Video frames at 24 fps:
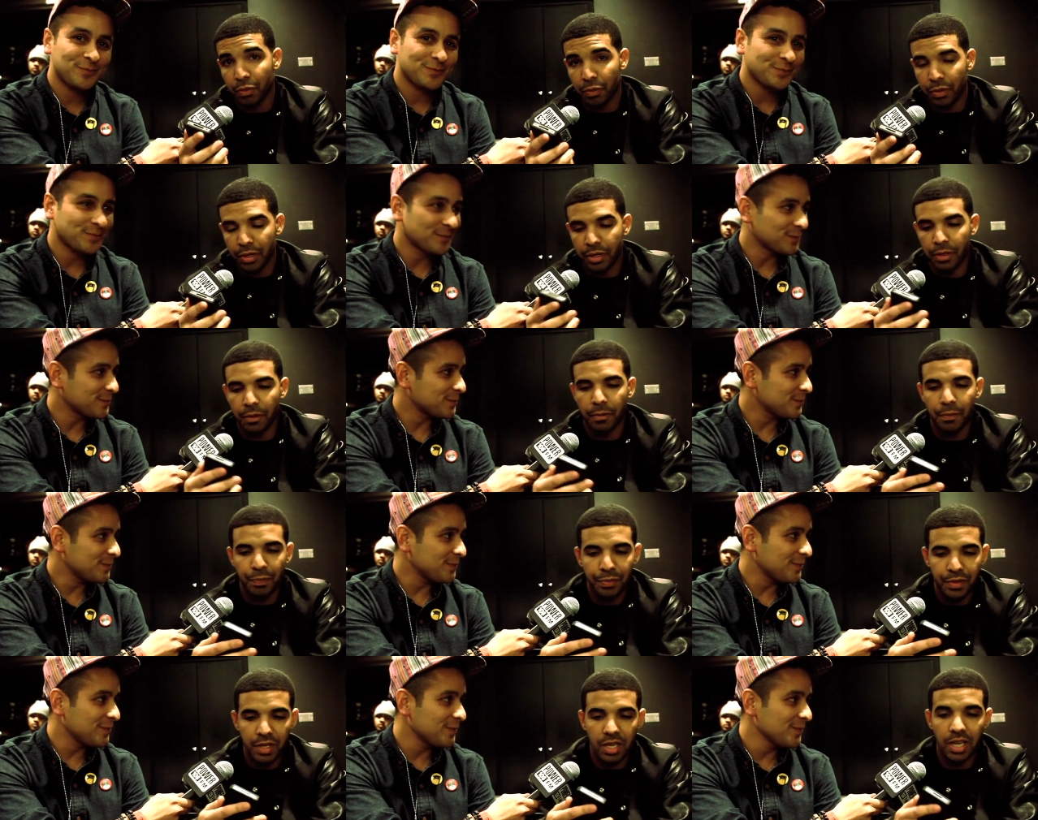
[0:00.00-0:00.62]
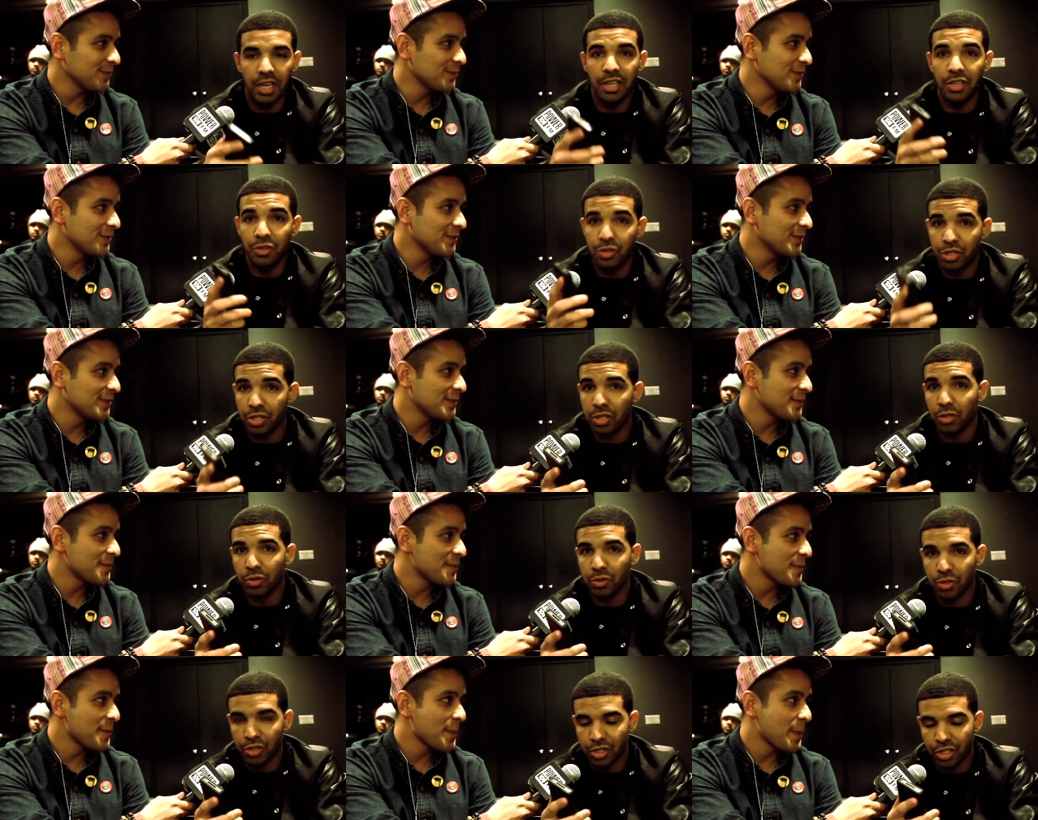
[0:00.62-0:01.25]
Speaker 1: for real. And you should
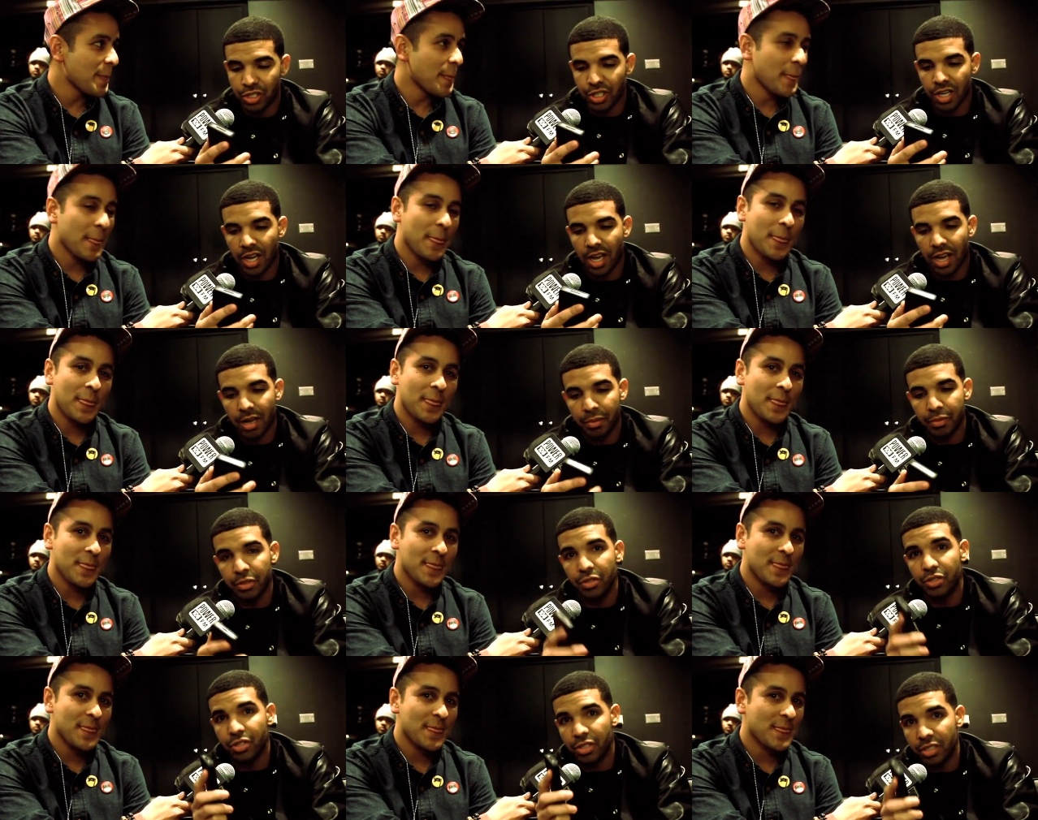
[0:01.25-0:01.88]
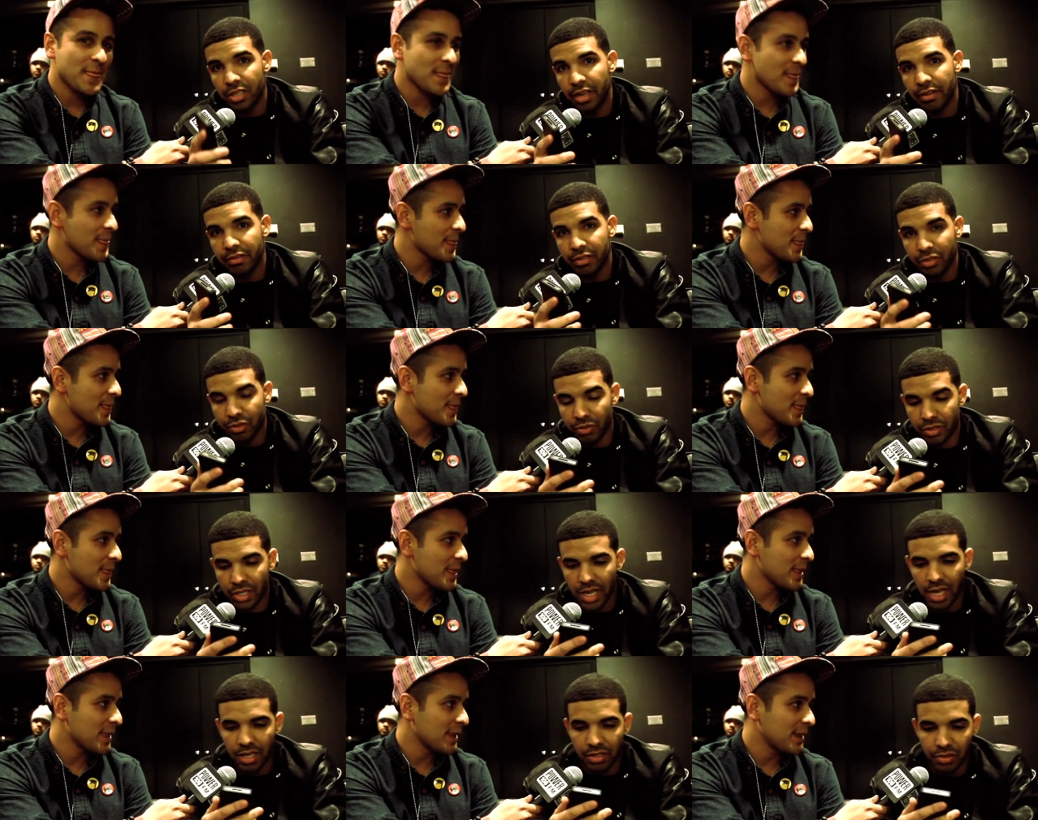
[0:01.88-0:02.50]
lose your job and you should never do
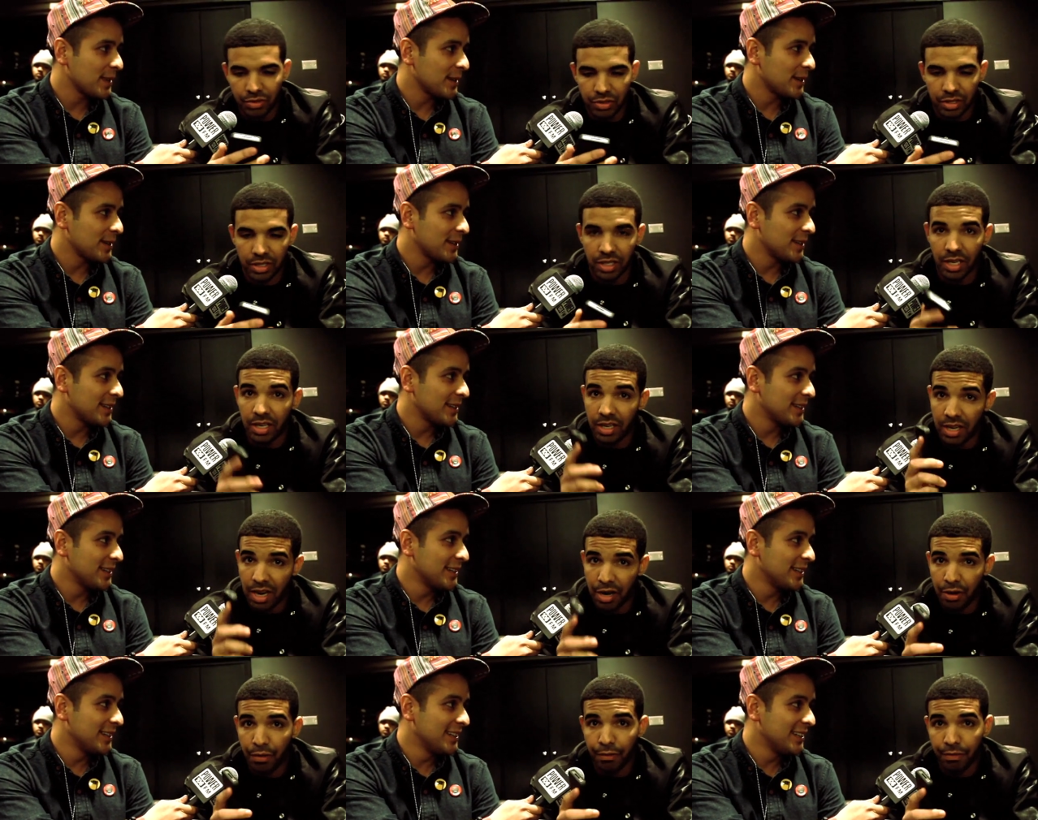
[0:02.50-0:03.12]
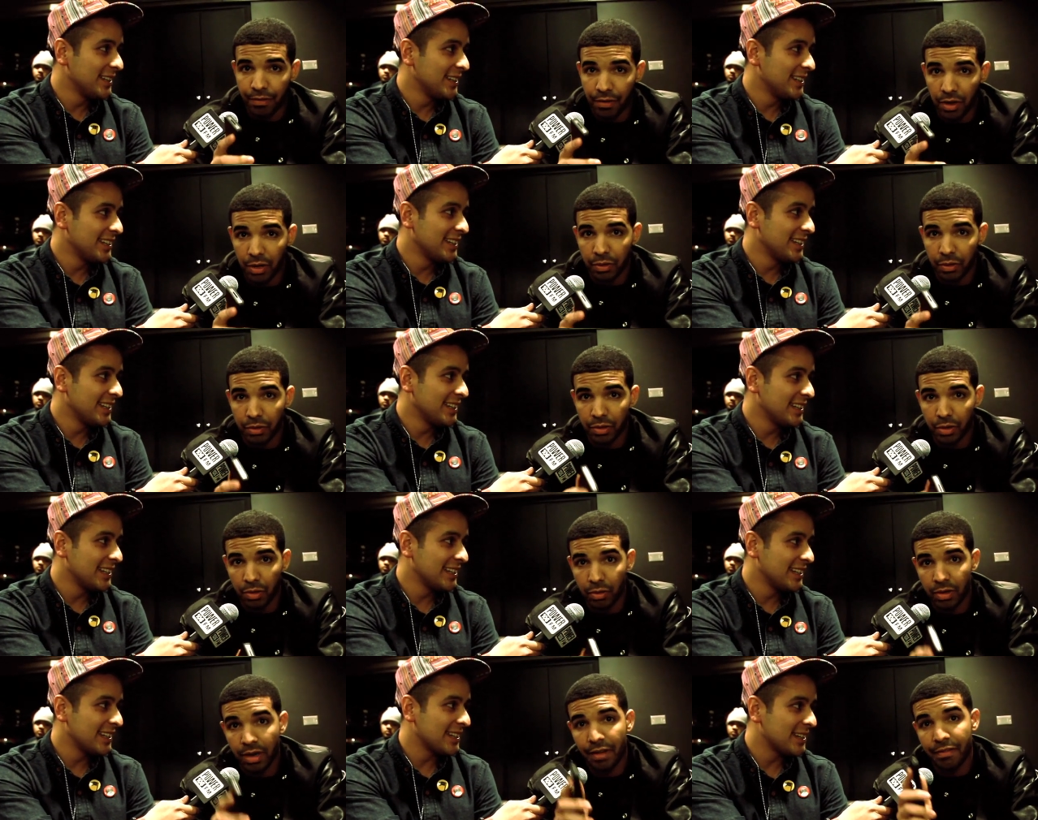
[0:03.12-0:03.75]
tattoos again. I don't fuck with
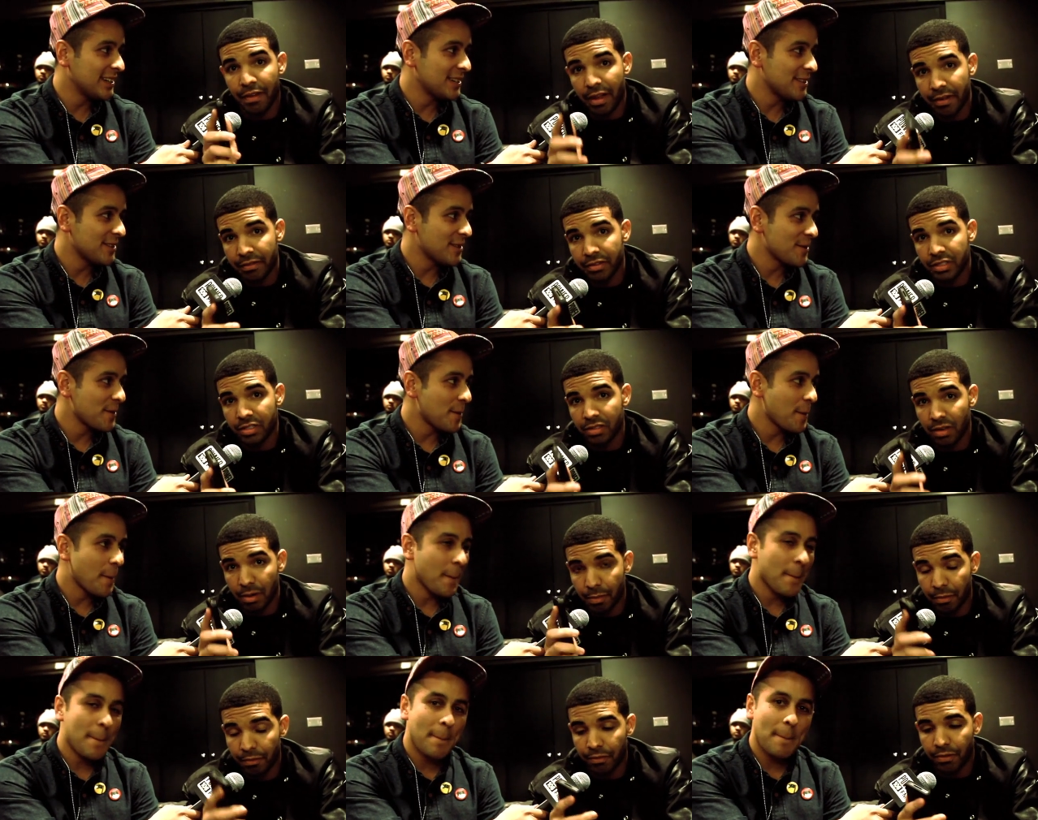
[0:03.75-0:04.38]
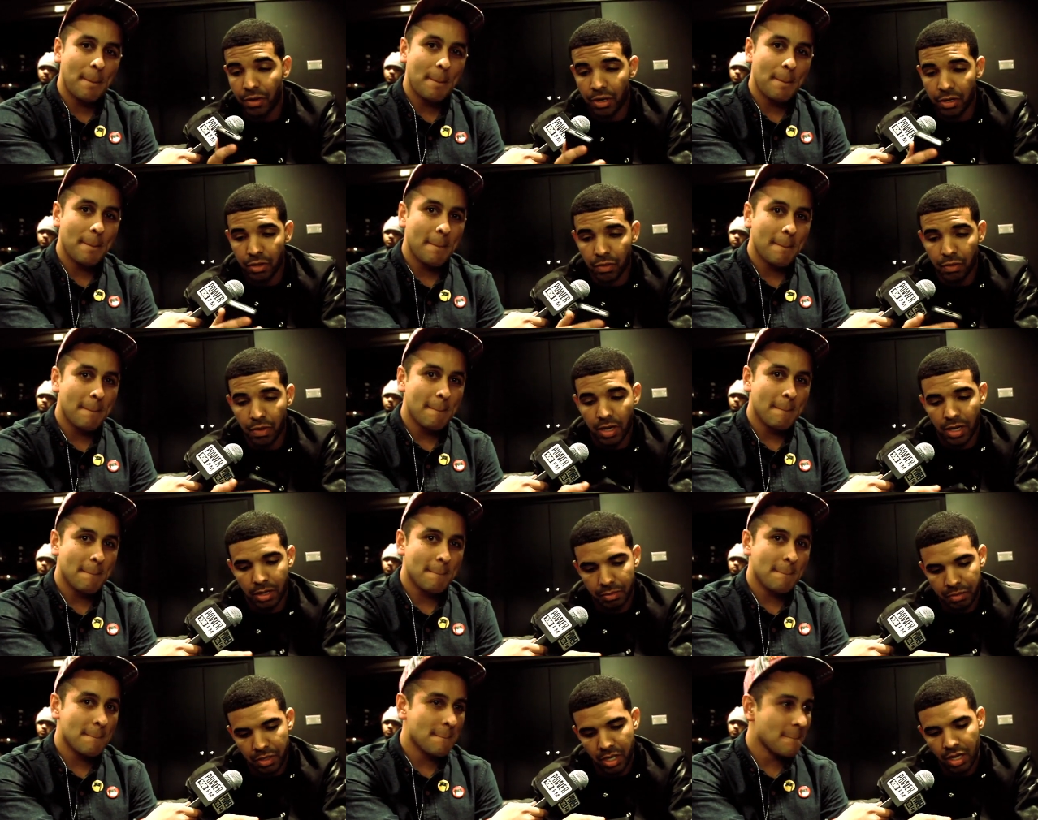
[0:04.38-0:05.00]
you. And if I ever see you, I'm going to fuck you
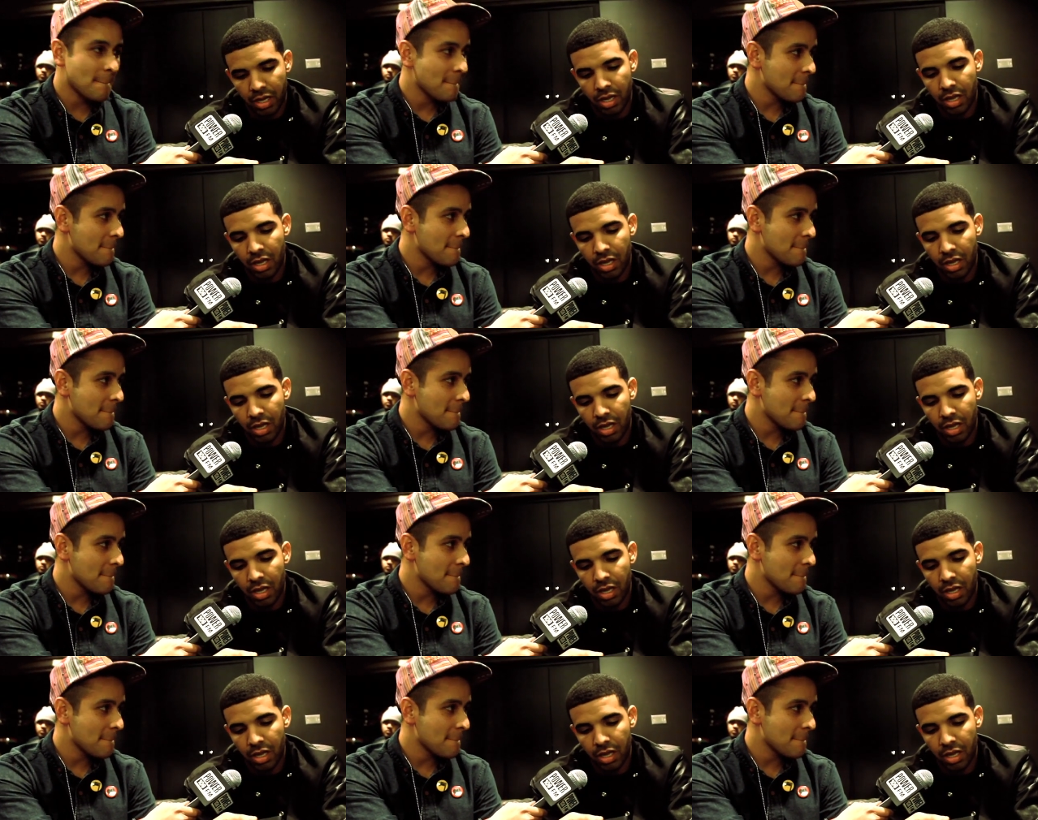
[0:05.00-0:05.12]
up.